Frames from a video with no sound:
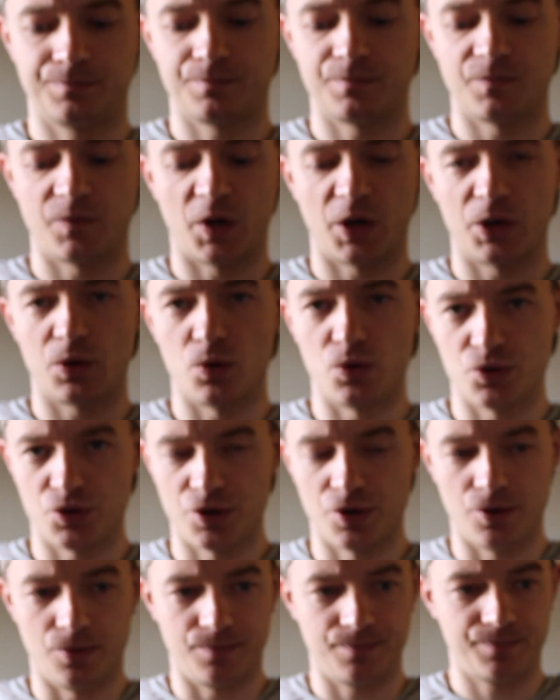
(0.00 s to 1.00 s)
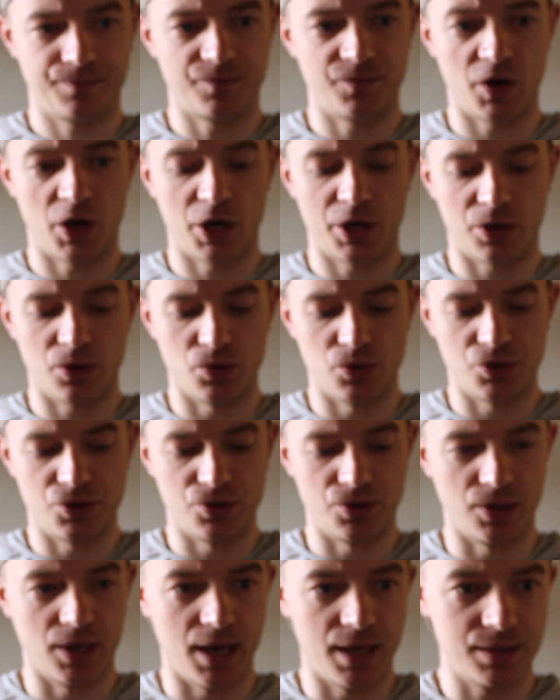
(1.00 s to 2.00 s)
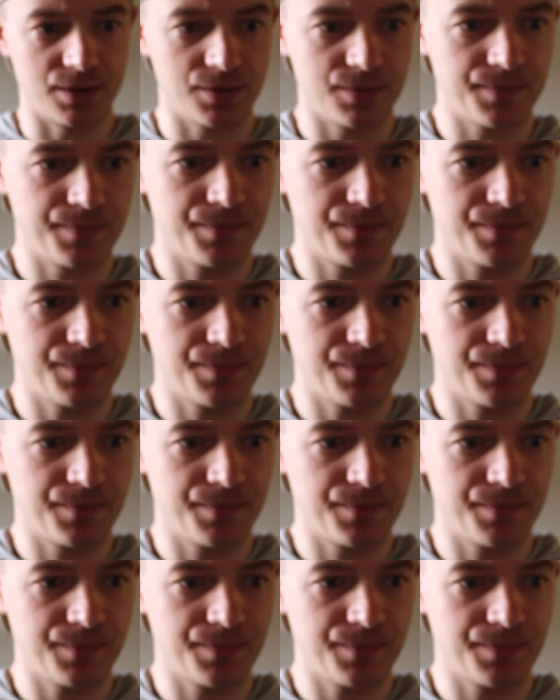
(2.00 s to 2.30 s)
Very cool shoe. Very cool shoe, guys.